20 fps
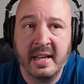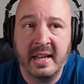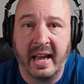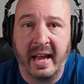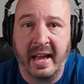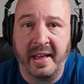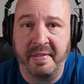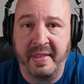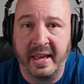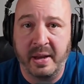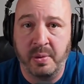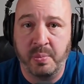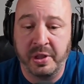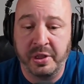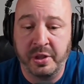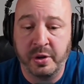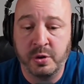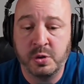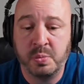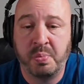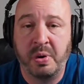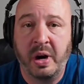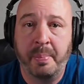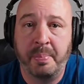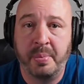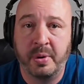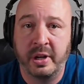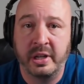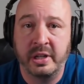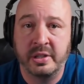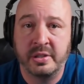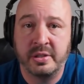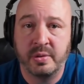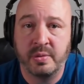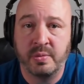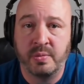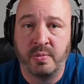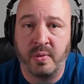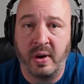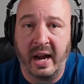And then when those properties
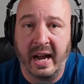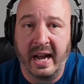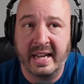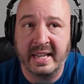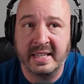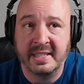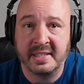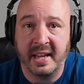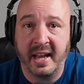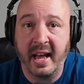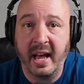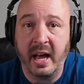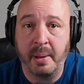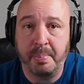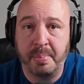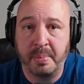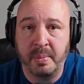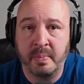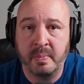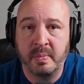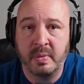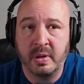rise up,